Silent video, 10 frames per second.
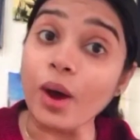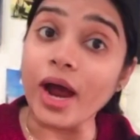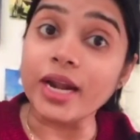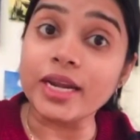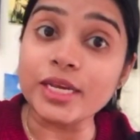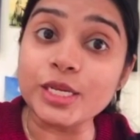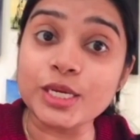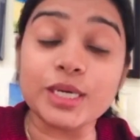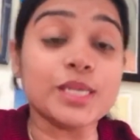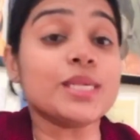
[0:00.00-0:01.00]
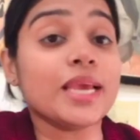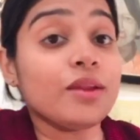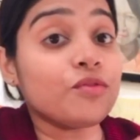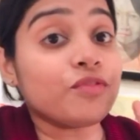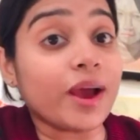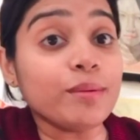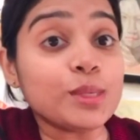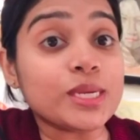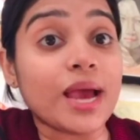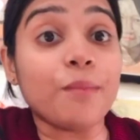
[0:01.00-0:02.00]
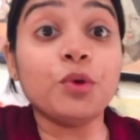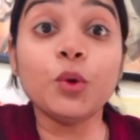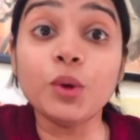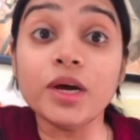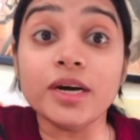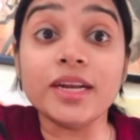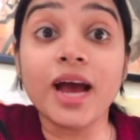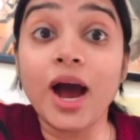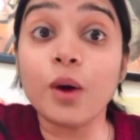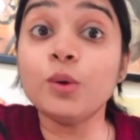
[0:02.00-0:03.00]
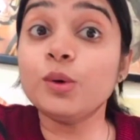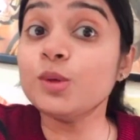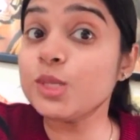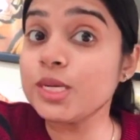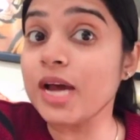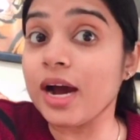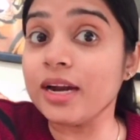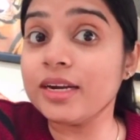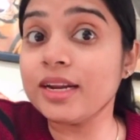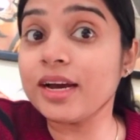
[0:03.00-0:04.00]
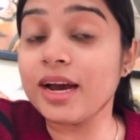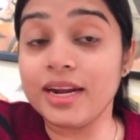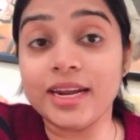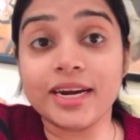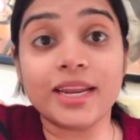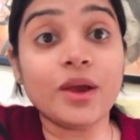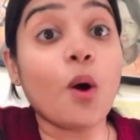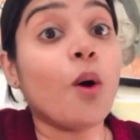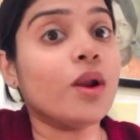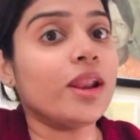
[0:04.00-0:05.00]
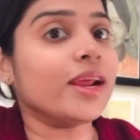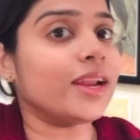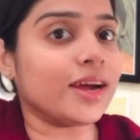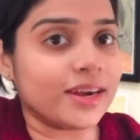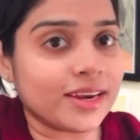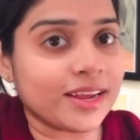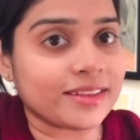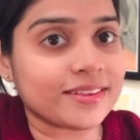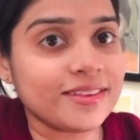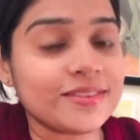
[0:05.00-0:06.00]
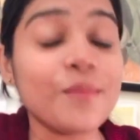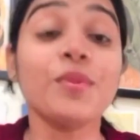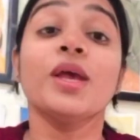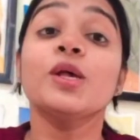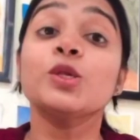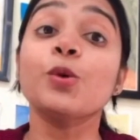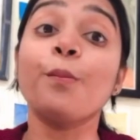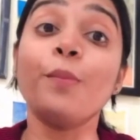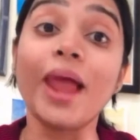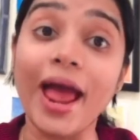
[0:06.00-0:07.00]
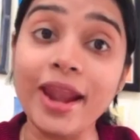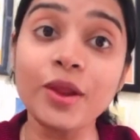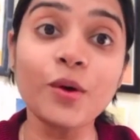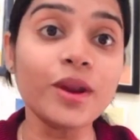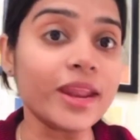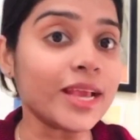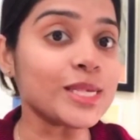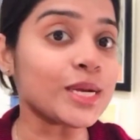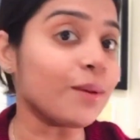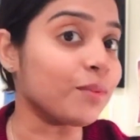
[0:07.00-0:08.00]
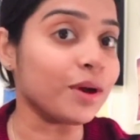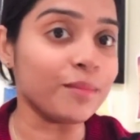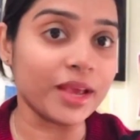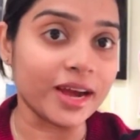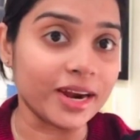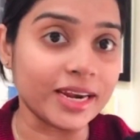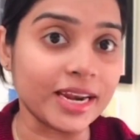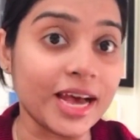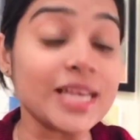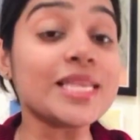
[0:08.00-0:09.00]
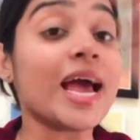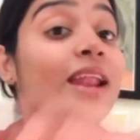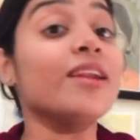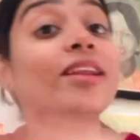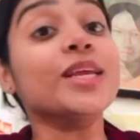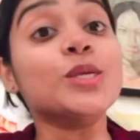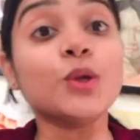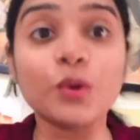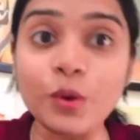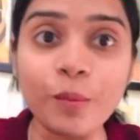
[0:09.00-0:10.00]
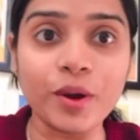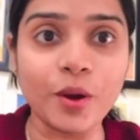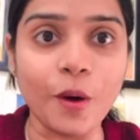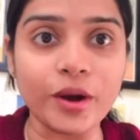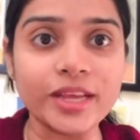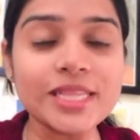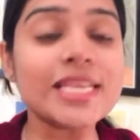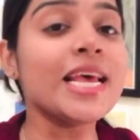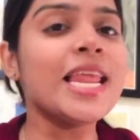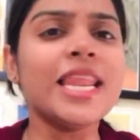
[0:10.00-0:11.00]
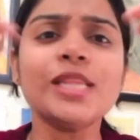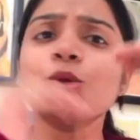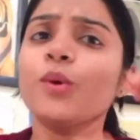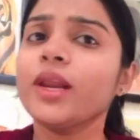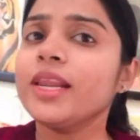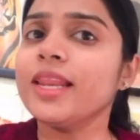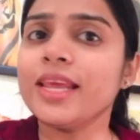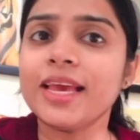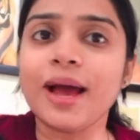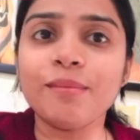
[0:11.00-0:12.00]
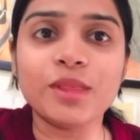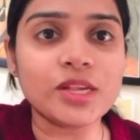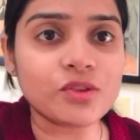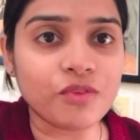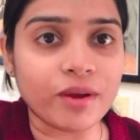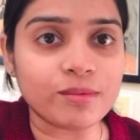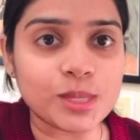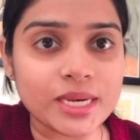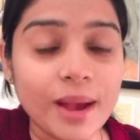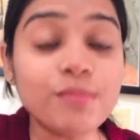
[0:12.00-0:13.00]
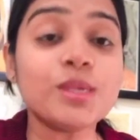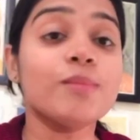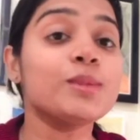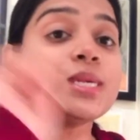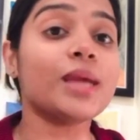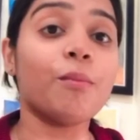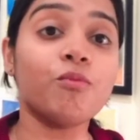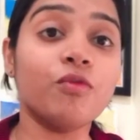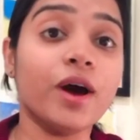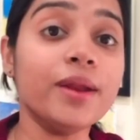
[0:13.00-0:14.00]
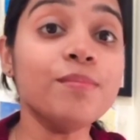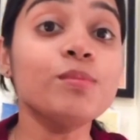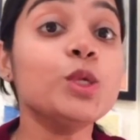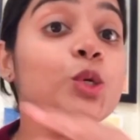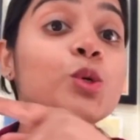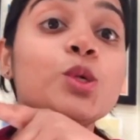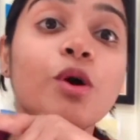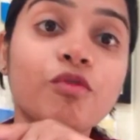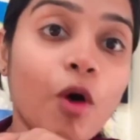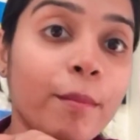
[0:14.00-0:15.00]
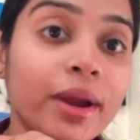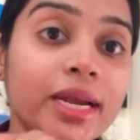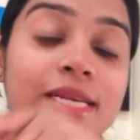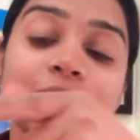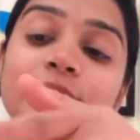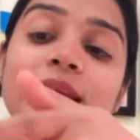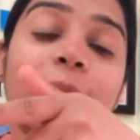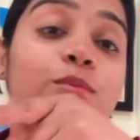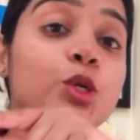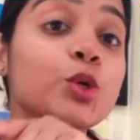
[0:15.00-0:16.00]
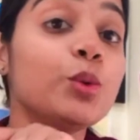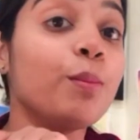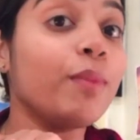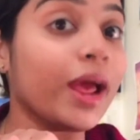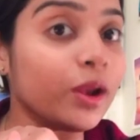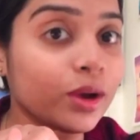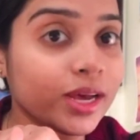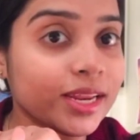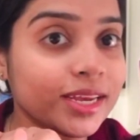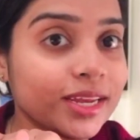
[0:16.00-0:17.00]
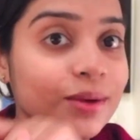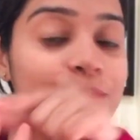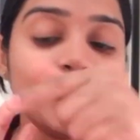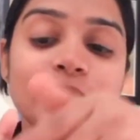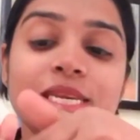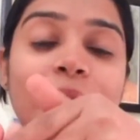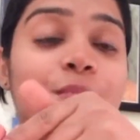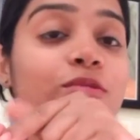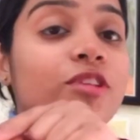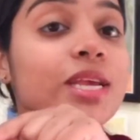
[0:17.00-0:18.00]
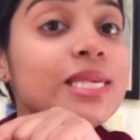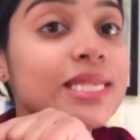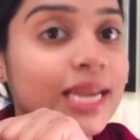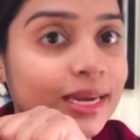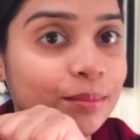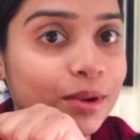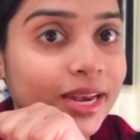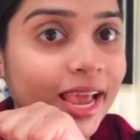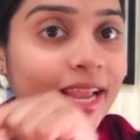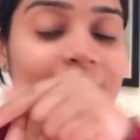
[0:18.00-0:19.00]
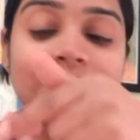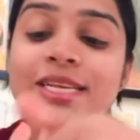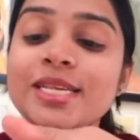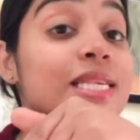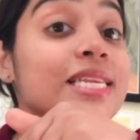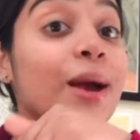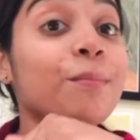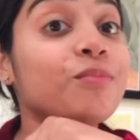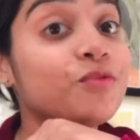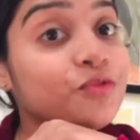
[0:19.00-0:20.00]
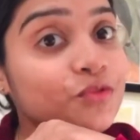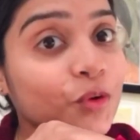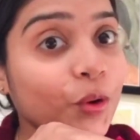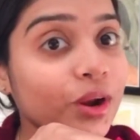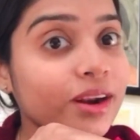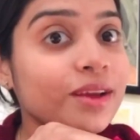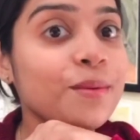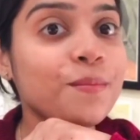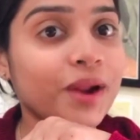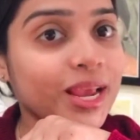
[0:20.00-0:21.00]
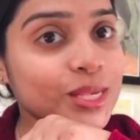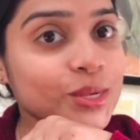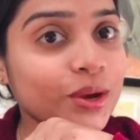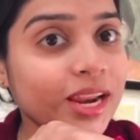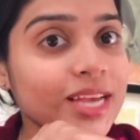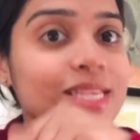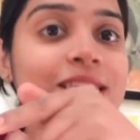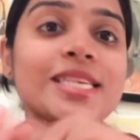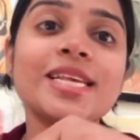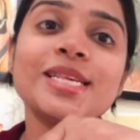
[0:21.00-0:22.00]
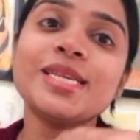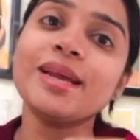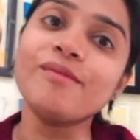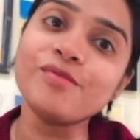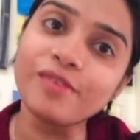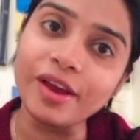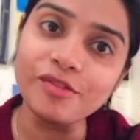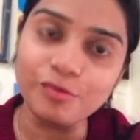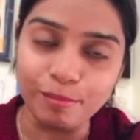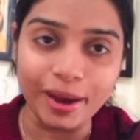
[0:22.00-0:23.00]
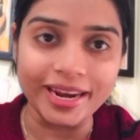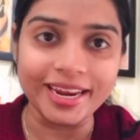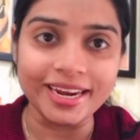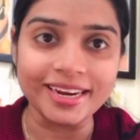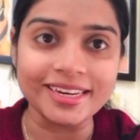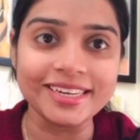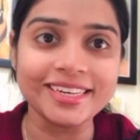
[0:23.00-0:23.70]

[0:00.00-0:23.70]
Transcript: art teachers, in 5 steps you learn how to start conducting online art classes. So plan your next upcoming art class and reach global audience. Let's quickly recap these 5 steps. Step 1, choose your format. Step 2, plan your curriculum. Step 3, set up tech. Step 4, price your classes. Step 5, market it.